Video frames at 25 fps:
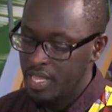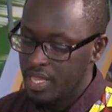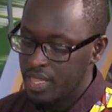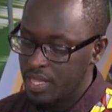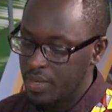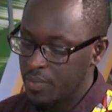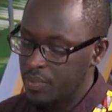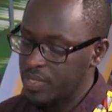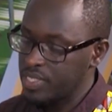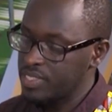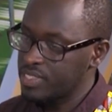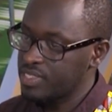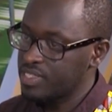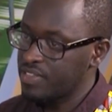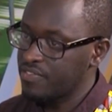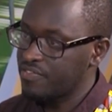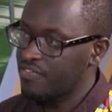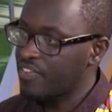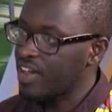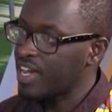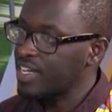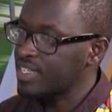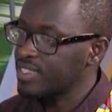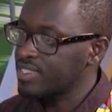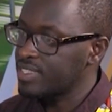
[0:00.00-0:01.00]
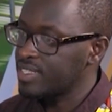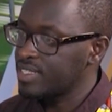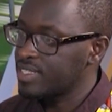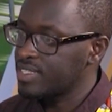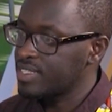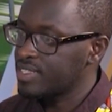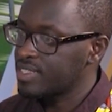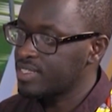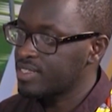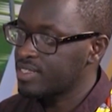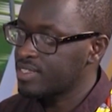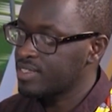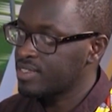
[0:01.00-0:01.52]
There is the fact
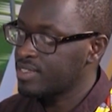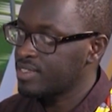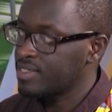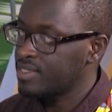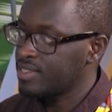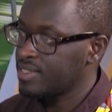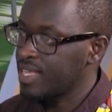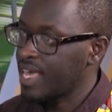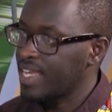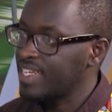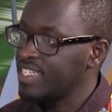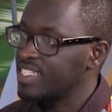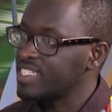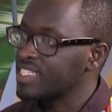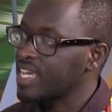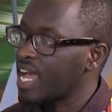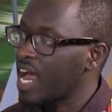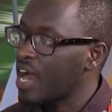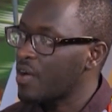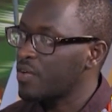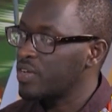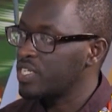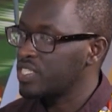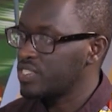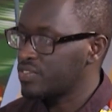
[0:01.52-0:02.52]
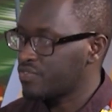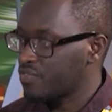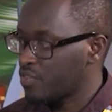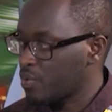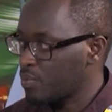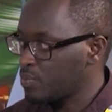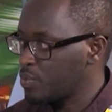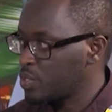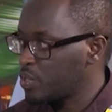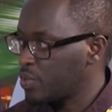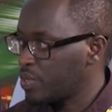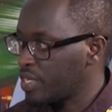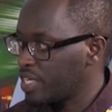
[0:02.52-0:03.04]
that they're discouraged
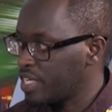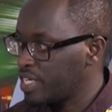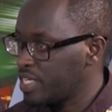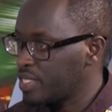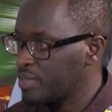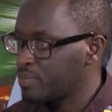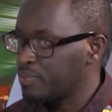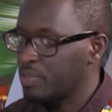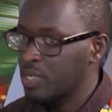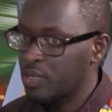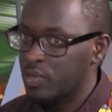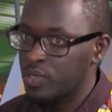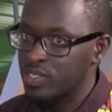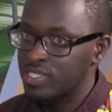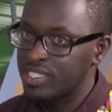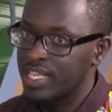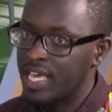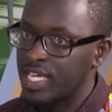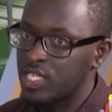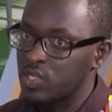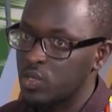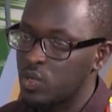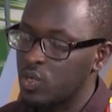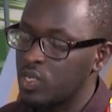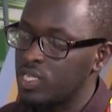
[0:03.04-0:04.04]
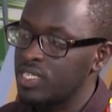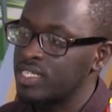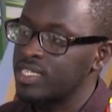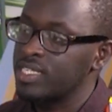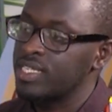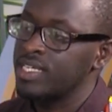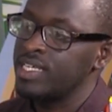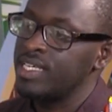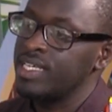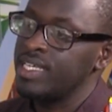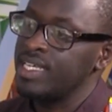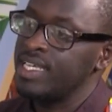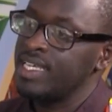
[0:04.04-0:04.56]
from doing it because they are told
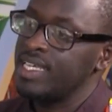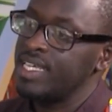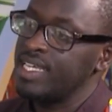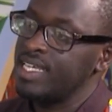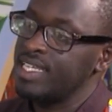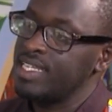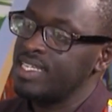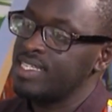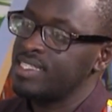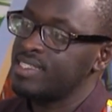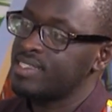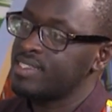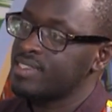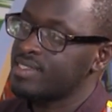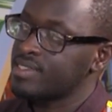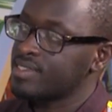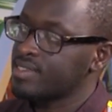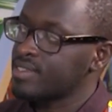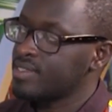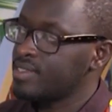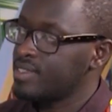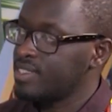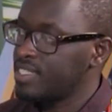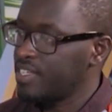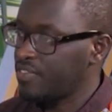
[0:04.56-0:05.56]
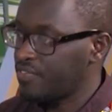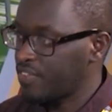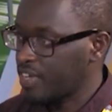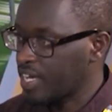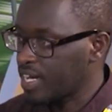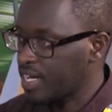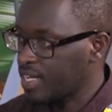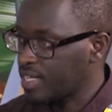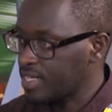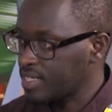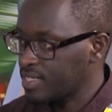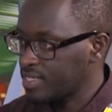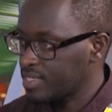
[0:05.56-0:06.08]
it is
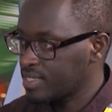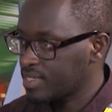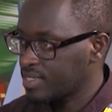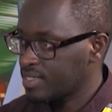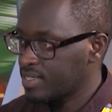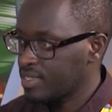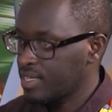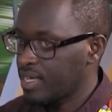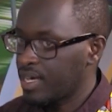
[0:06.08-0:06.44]
difficult.